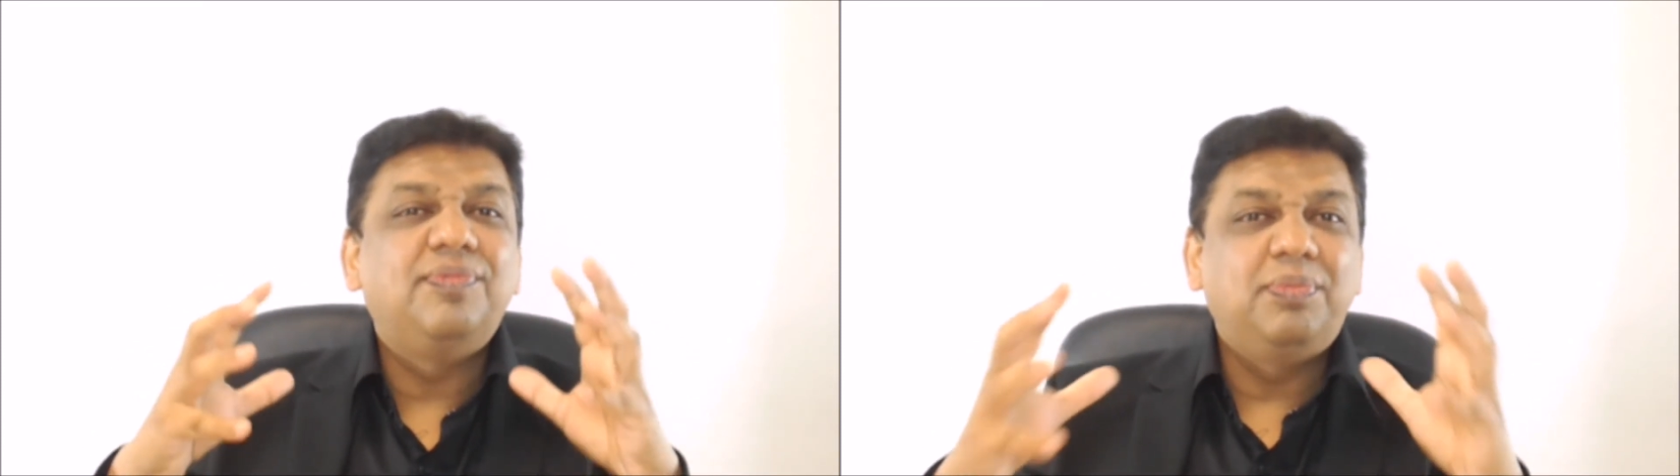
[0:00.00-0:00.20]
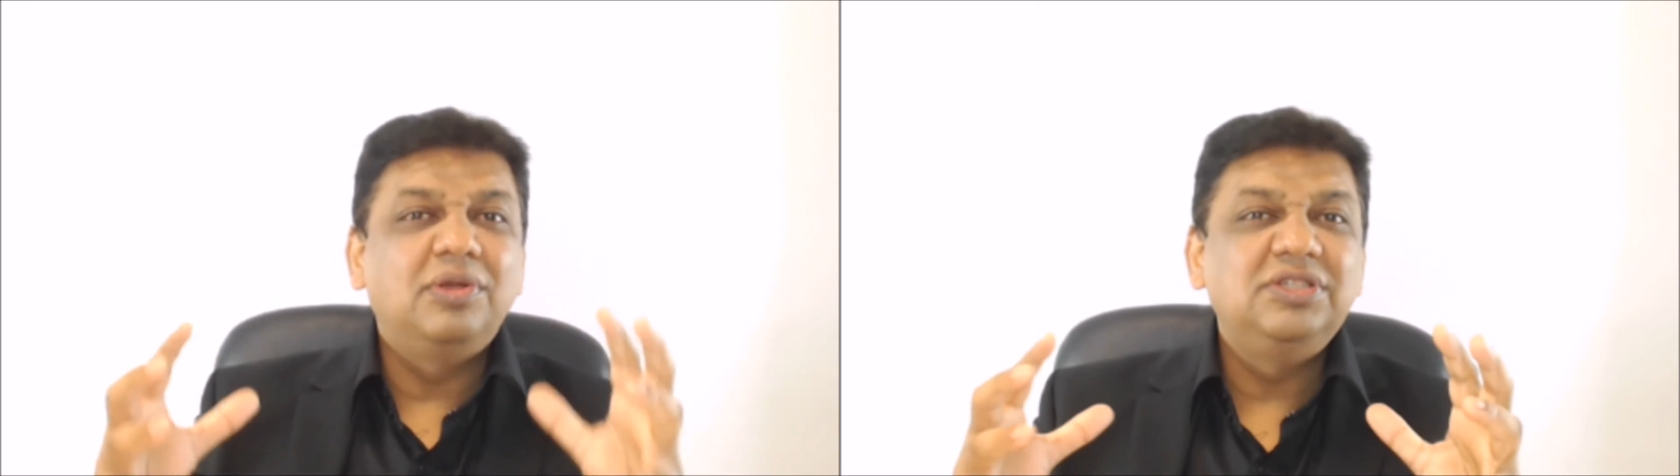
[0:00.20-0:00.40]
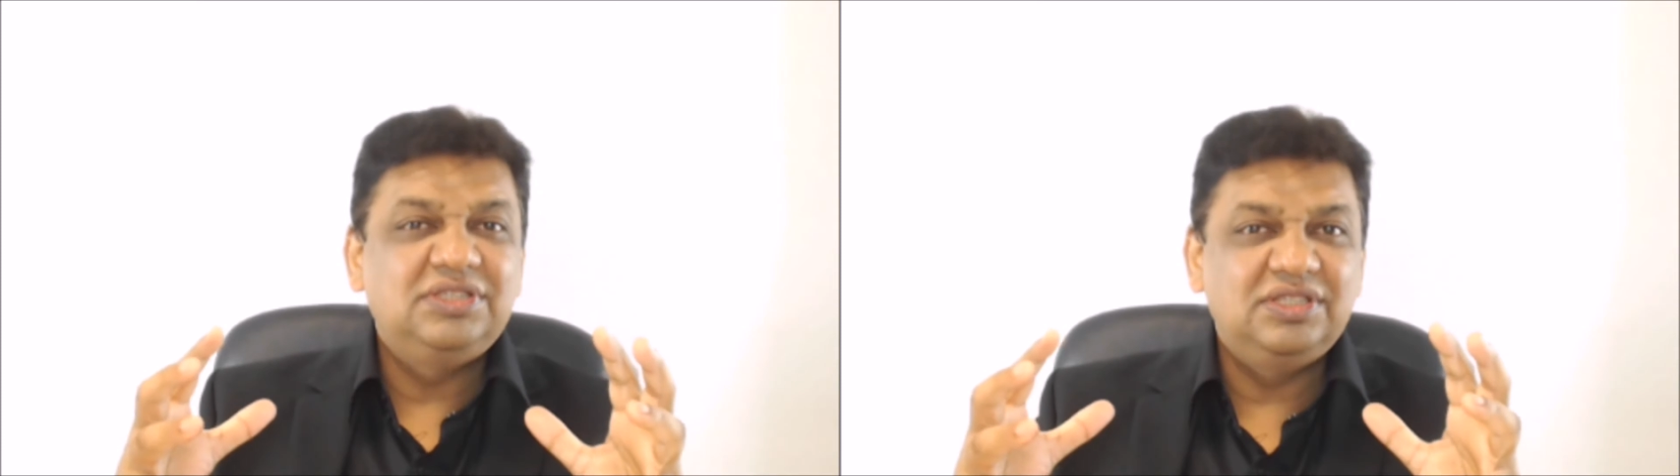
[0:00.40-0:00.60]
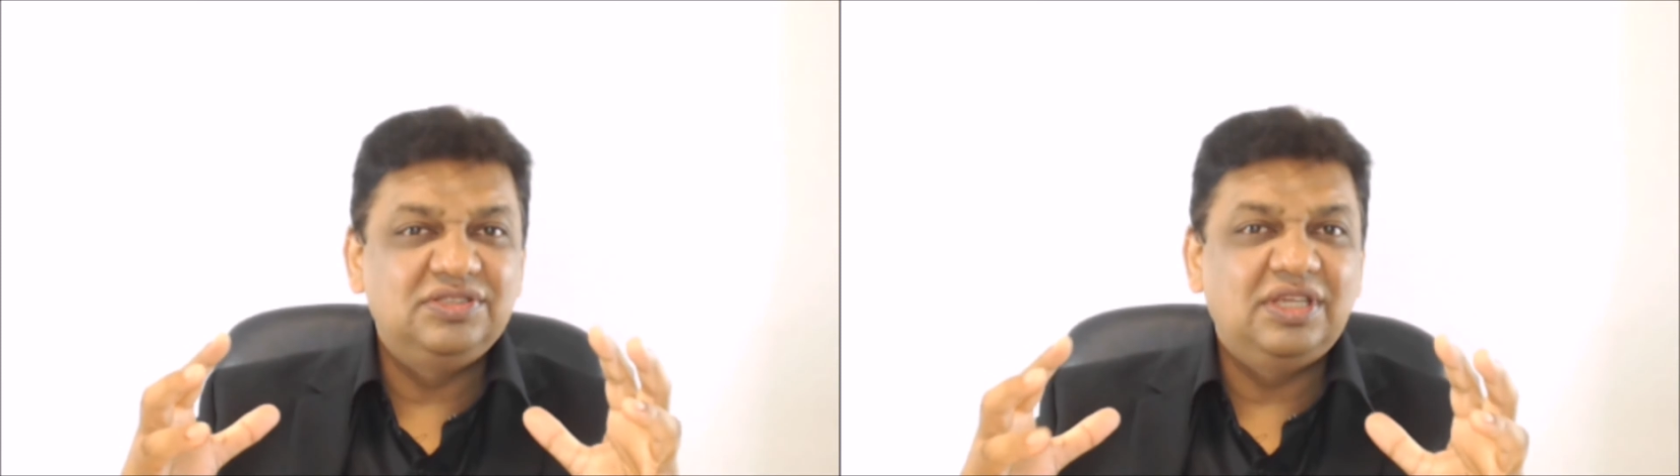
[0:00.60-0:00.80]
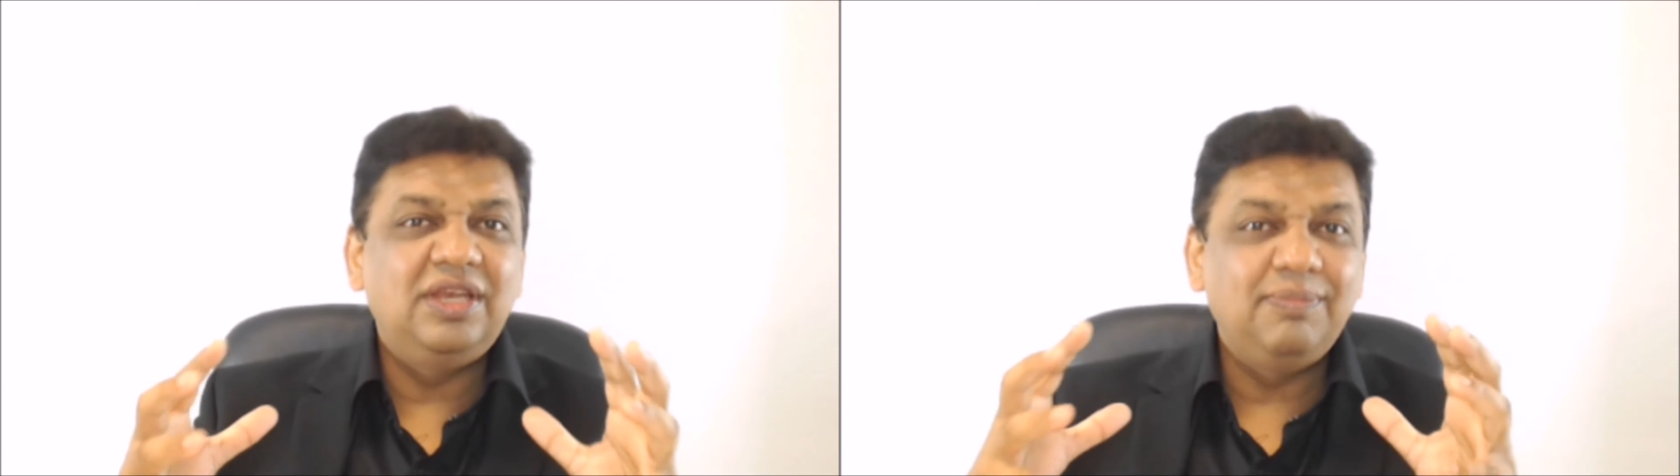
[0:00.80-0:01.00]
policies
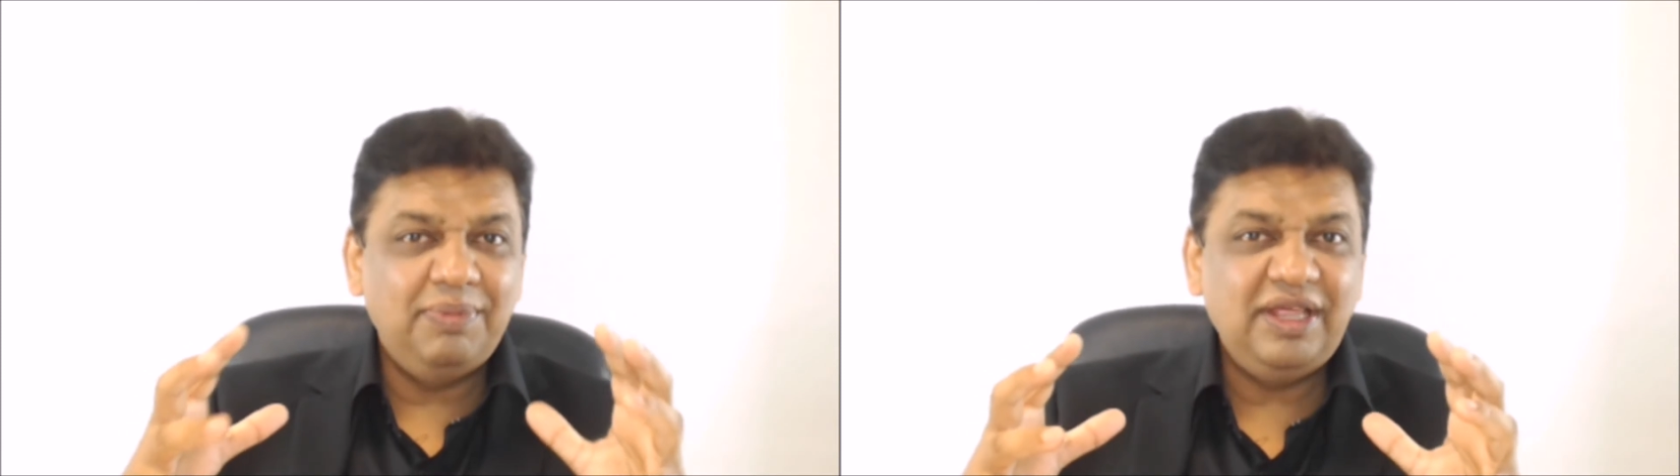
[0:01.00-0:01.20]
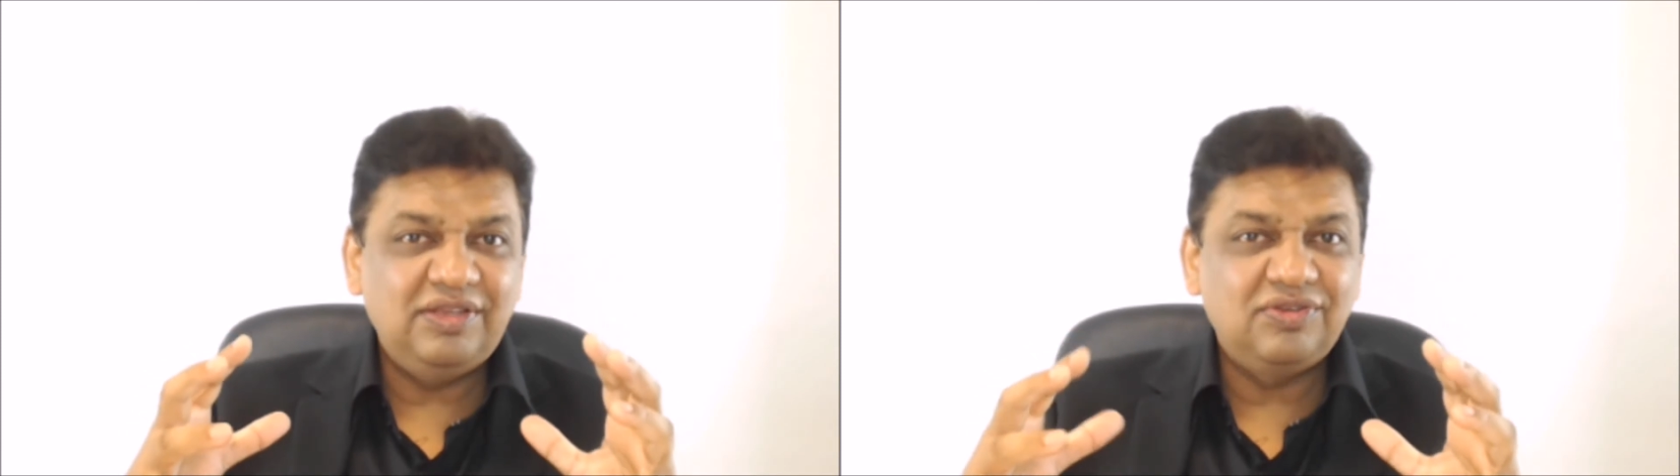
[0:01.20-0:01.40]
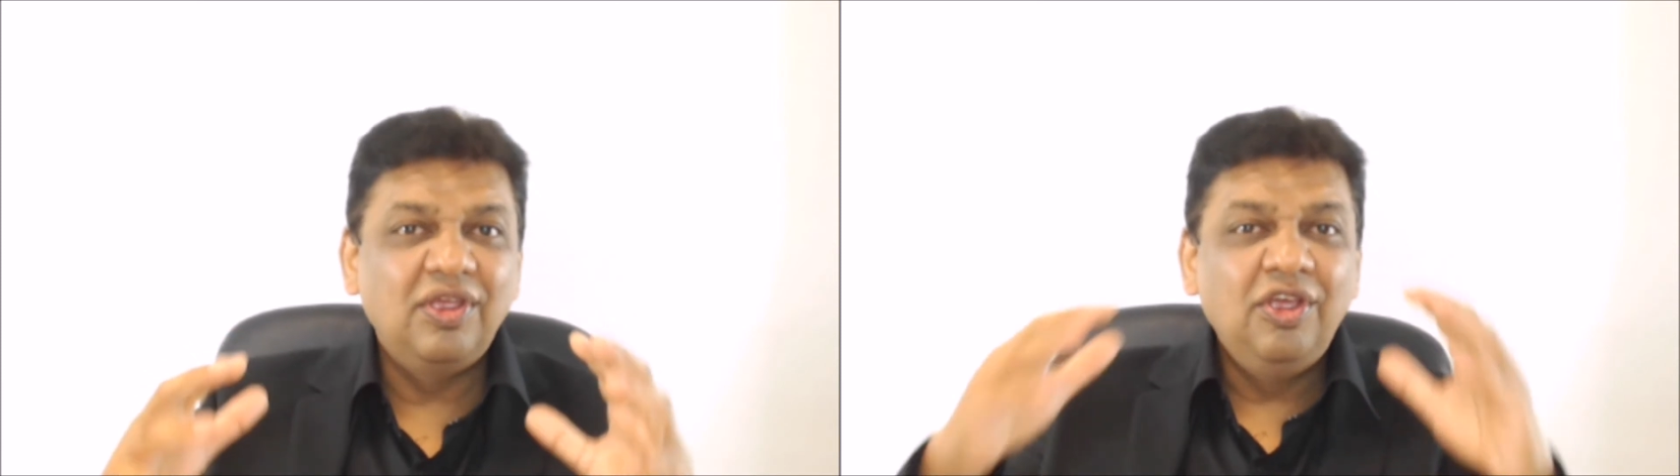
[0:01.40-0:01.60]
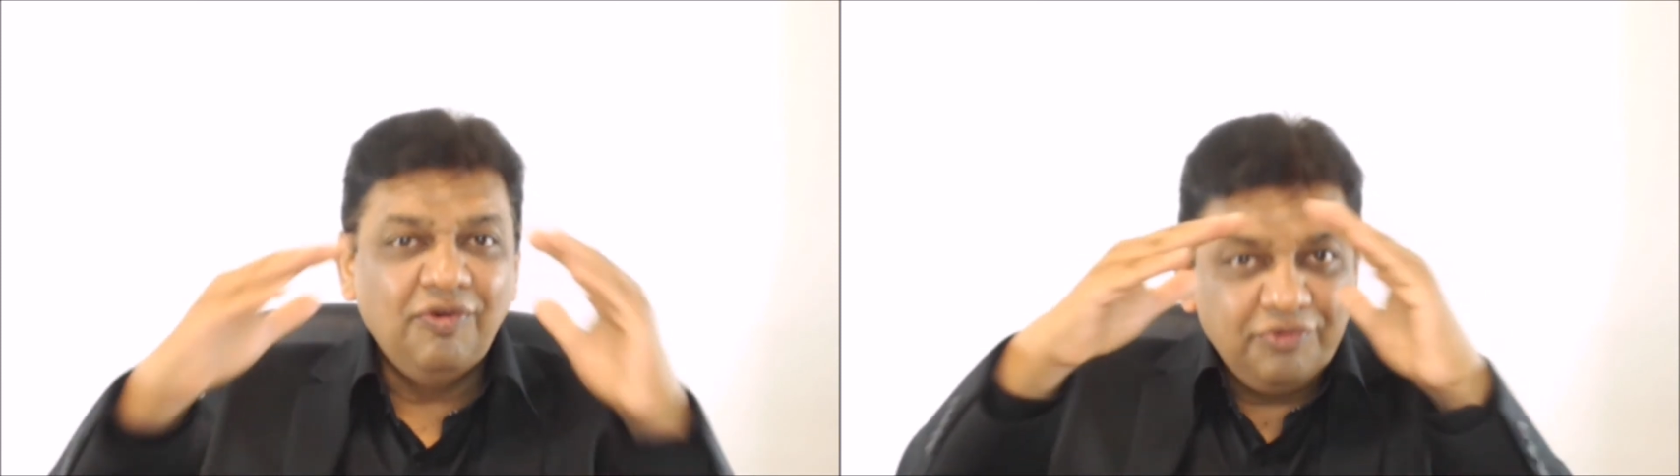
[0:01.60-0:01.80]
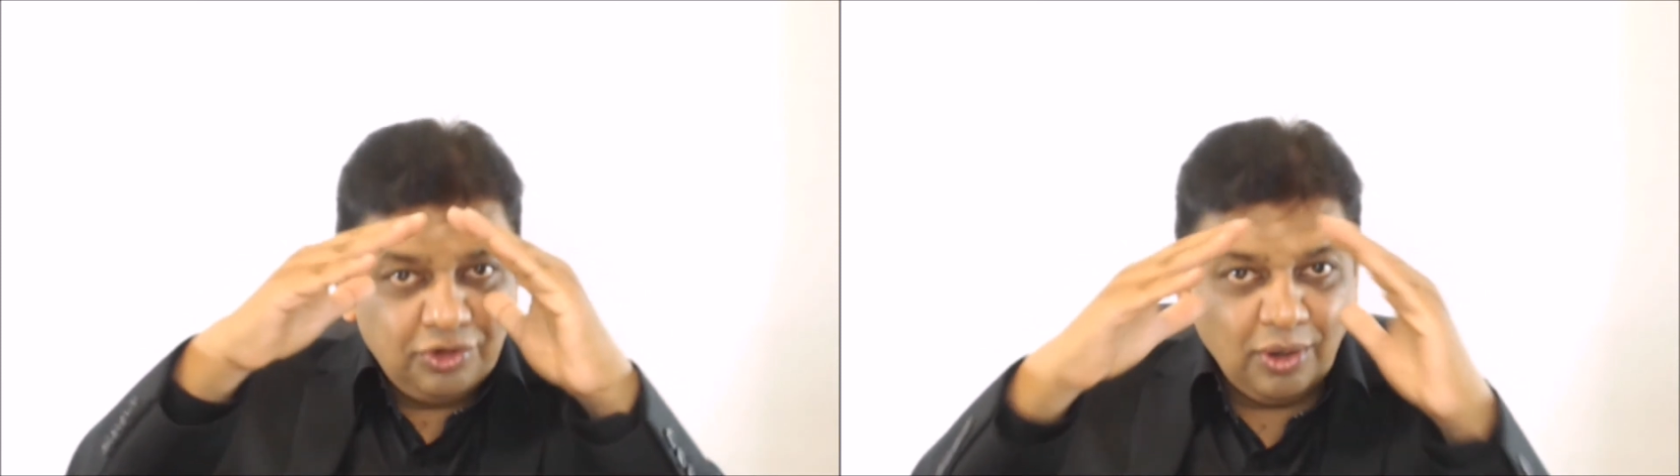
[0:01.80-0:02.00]
in place
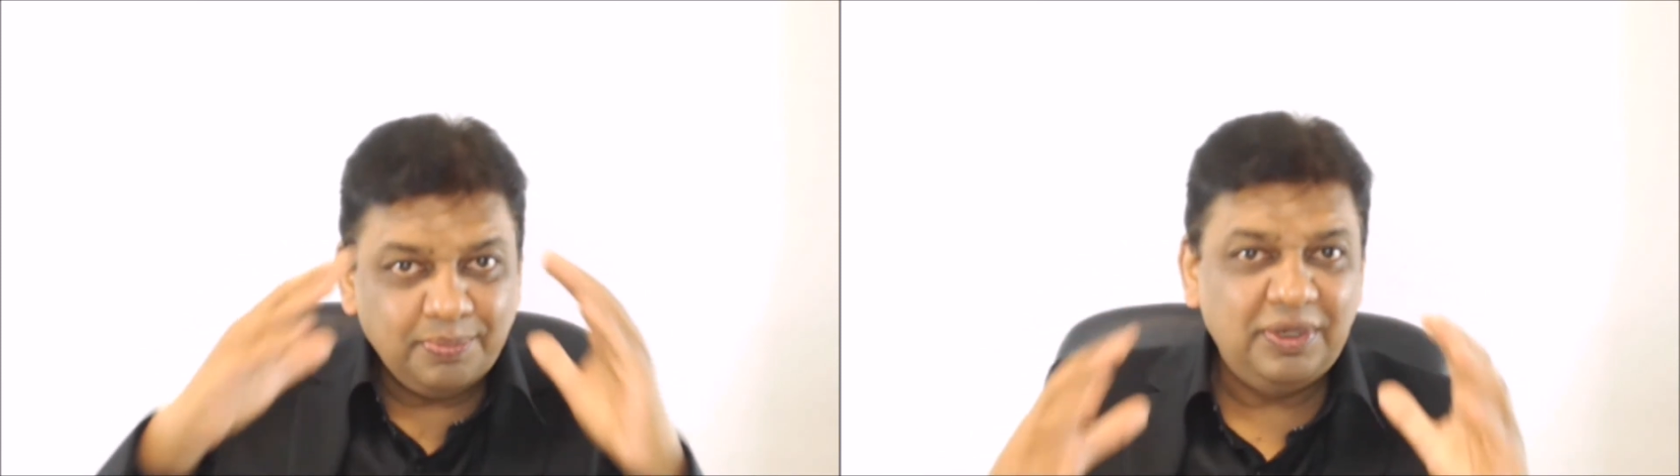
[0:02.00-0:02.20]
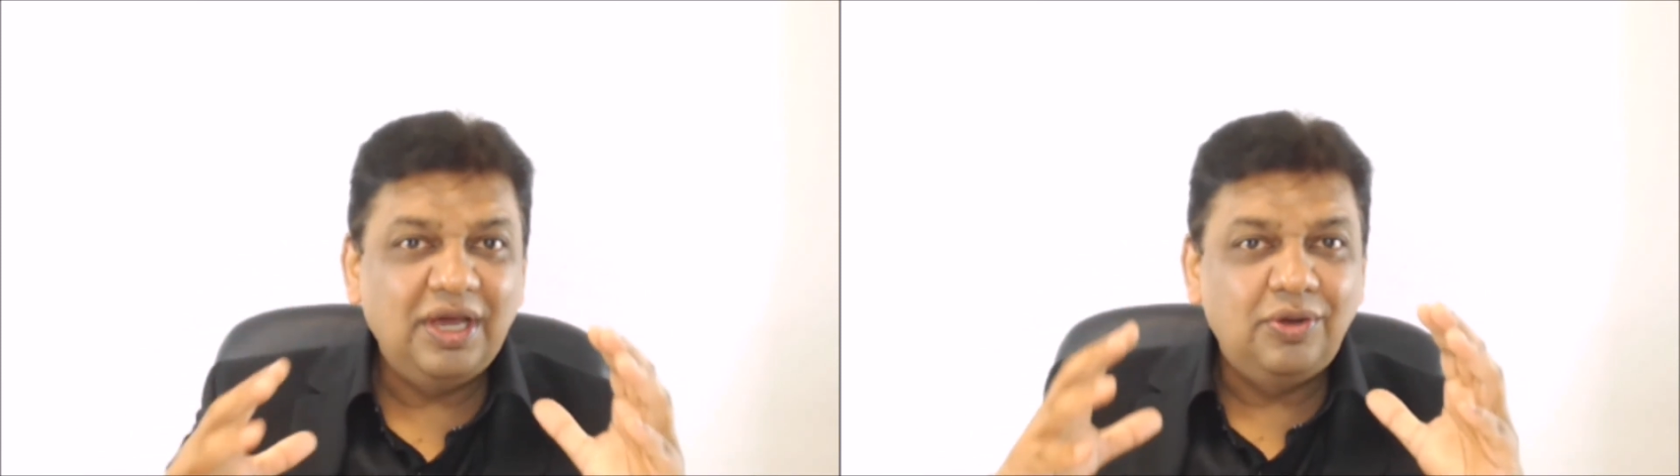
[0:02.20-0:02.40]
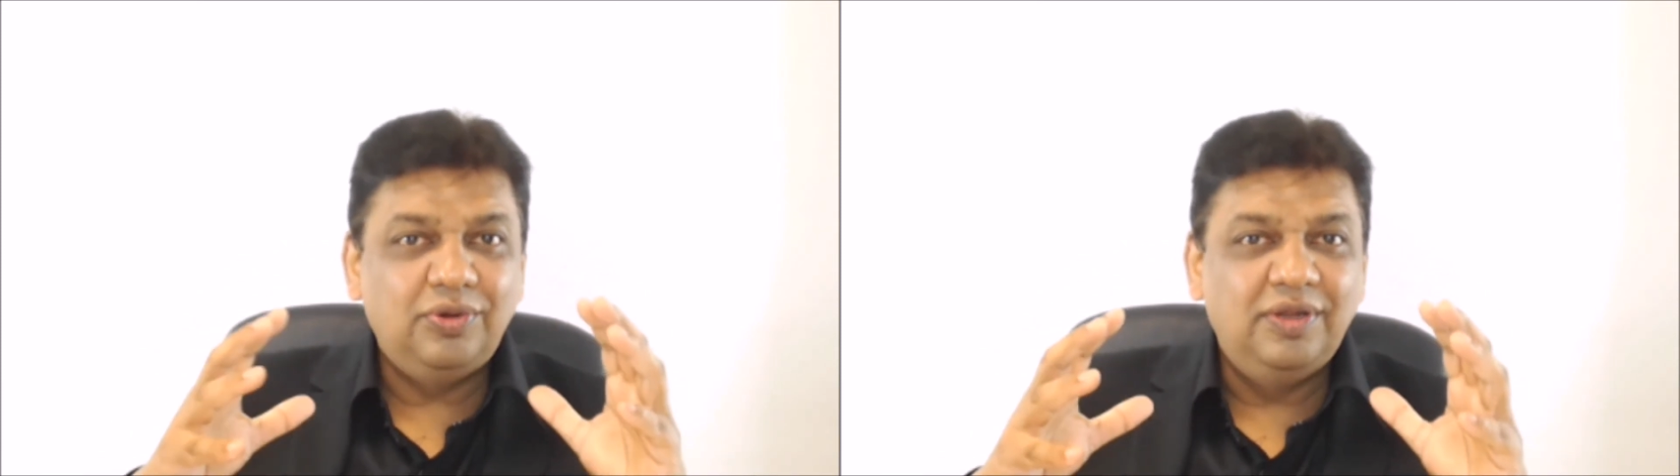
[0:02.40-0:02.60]
top down.